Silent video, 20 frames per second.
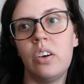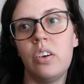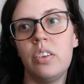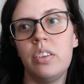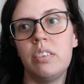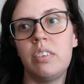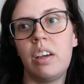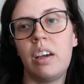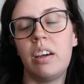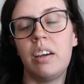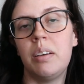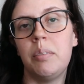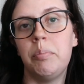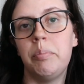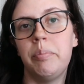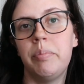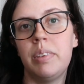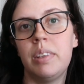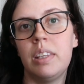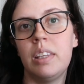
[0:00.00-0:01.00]
all the
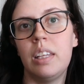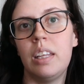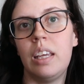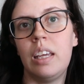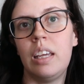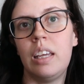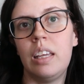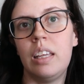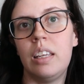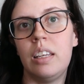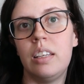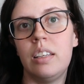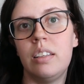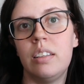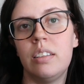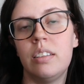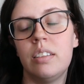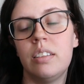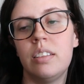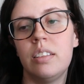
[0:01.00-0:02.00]
time and